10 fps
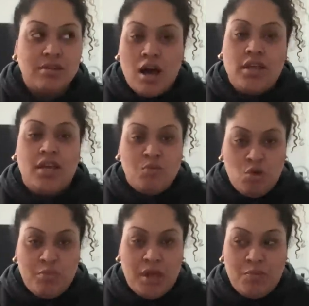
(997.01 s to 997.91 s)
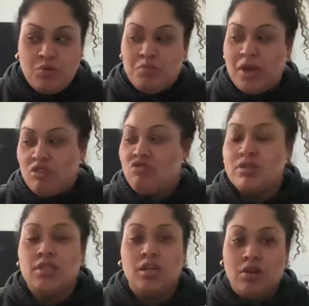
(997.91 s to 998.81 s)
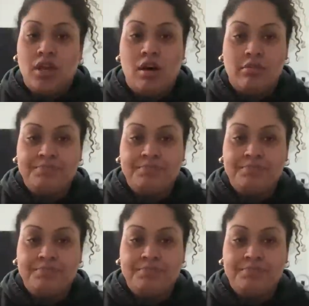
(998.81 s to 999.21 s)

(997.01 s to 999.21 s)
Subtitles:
I think more people would be interested on here.